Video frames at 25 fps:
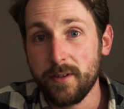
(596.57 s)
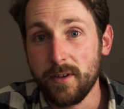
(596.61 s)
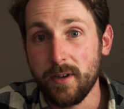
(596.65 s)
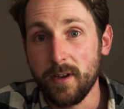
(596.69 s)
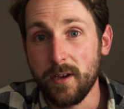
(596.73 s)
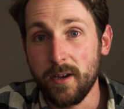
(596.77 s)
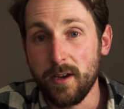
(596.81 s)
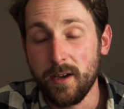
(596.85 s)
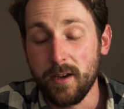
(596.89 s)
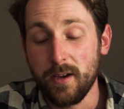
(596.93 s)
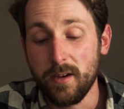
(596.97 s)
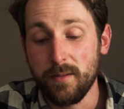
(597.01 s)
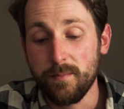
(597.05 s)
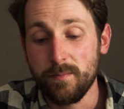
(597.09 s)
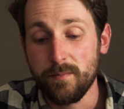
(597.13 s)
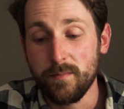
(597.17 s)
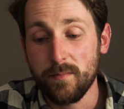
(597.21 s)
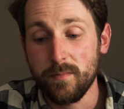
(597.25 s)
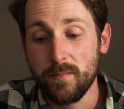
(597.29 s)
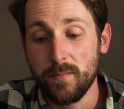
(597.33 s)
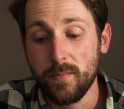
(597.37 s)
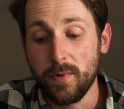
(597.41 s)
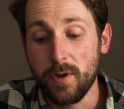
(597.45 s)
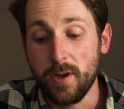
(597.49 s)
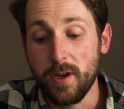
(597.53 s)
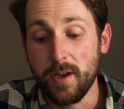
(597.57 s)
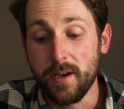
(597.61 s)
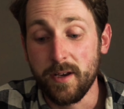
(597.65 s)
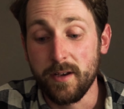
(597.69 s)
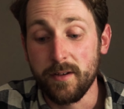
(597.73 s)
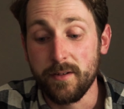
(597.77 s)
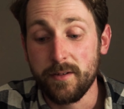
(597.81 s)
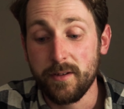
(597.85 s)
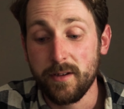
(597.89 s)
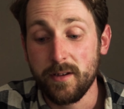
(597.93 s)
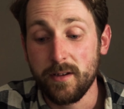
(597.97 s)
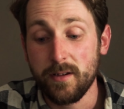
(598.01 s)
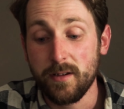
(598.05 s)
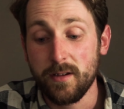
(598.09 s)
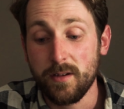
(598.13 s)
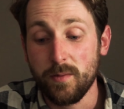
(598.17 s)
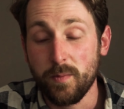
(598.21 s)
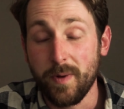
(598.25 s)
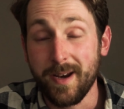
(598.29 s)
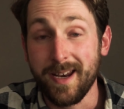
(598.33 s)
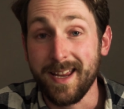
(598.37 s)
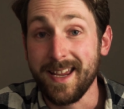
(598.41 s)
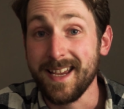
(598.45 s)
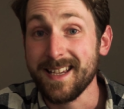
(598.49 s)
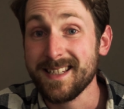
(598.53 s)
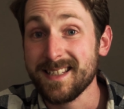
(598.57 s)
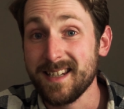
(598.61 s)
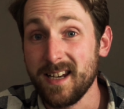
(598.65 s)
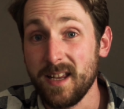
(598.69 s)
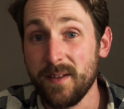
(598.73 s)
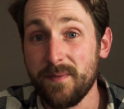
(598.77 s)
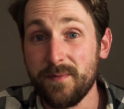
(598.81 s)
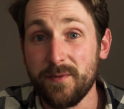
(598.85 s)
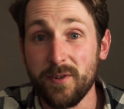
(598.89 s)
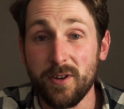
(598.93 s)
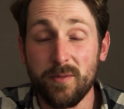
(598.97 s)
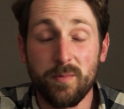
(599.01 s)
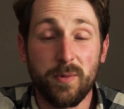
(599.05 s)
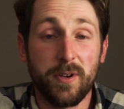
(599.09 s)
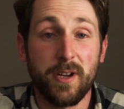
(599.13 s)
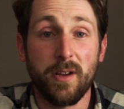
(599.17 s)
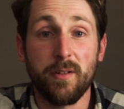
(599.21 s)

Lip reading: and when it is lifted,